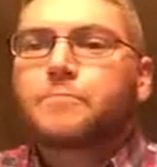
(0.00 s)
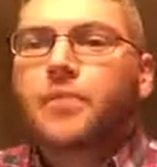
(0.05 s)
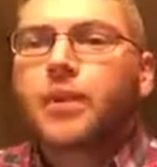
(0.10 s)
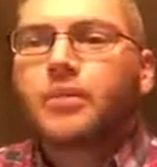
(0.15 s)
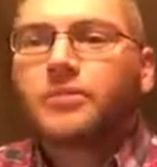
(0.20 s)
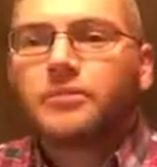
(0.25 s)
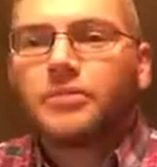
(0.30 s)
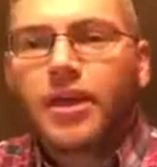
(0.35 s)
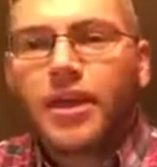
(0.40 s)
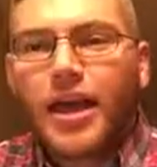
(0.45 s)

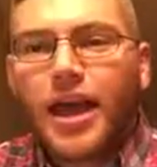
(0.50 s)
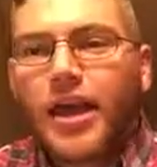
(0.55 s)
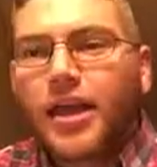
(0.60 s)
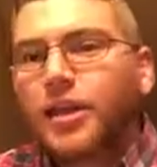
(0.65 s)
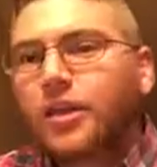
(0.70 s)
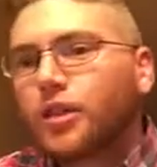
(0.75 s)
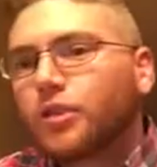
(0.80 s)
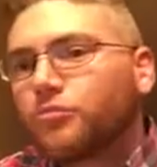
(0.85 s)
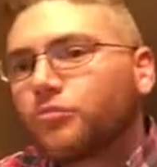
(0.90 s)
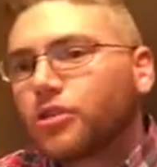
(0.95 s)

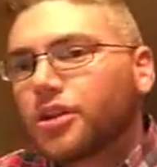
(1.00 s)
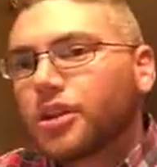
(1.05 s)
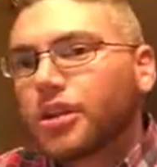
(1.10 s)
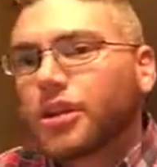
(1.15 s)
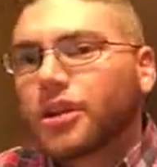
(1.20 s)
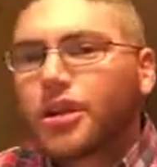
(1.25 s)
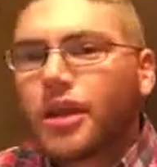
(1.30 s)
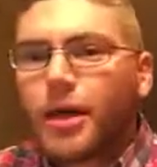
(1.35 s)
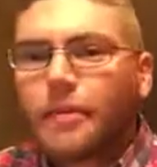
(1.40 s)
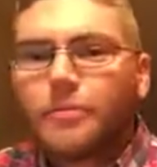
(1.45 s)
Sciatica and
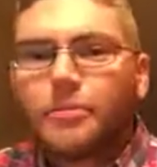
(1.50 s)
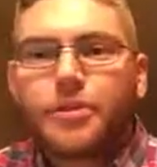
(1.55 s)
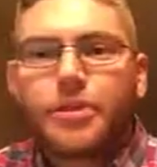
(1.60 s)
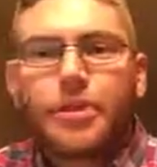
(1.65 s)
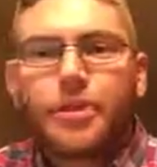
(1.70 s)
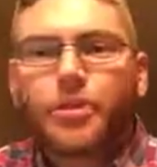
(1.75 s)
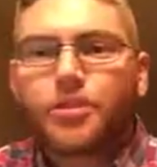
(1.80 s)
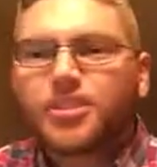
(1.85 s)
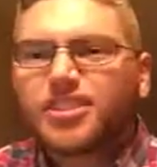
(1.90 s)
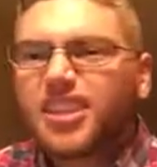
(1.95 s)

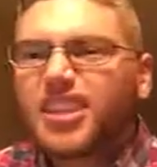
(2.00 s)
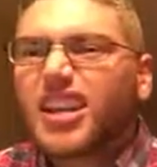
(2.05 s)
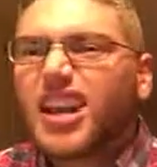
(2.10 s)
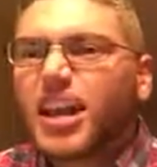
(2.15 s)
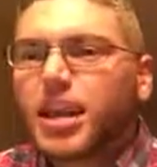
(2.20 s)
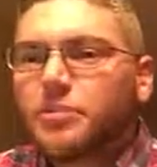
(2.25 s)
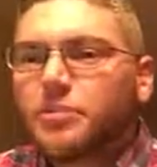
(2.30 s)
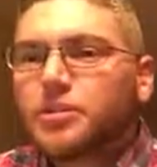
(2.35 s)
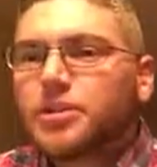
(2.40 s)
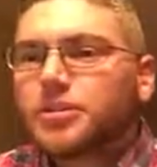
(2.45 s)
radiculopathy are
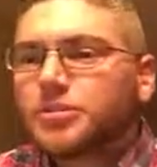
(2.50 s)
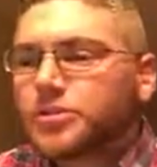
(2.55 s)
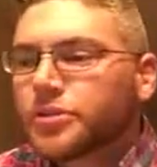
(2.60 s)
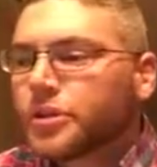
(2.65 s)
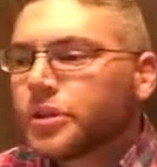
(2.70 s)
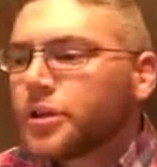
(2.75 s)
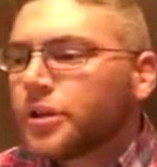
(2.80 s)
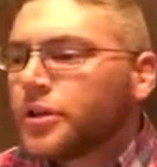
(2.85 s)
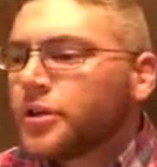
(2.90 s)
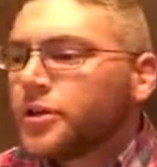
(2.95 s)
synonymous
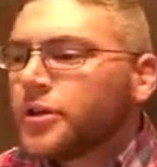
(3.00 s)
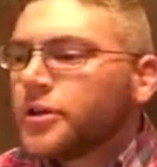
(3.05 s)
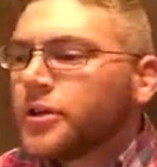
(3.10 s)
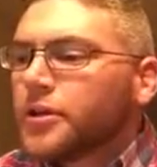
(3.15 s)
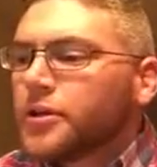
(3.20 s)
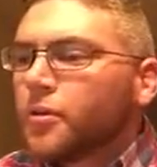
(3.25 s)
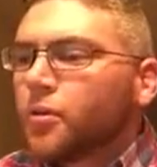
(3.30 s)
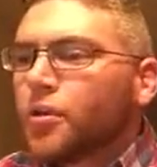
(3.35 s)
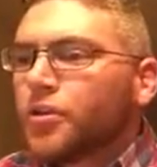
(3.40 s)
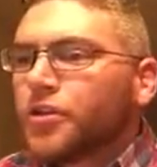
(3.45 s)

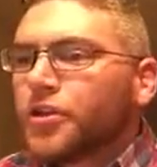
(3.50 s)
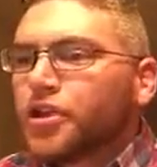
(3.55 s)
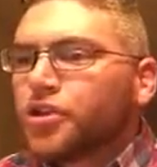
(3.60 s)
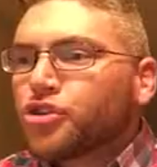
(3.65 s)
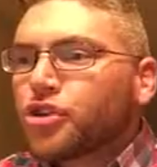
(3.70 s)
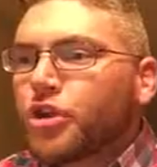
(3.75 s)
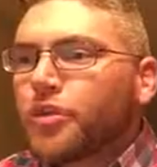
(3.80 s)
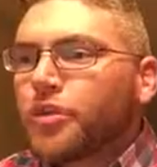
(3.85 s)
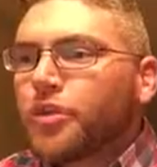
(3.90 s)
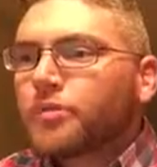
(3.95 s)
with
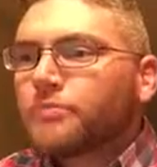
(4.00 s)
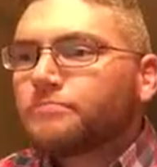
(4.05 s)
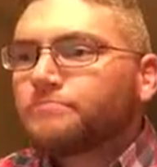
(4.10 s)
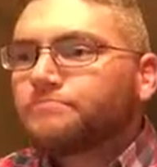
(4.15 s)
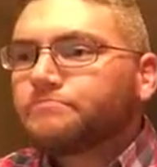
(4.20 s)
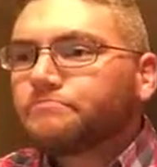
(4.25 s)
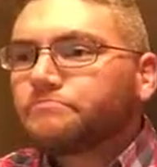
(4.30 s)
each other.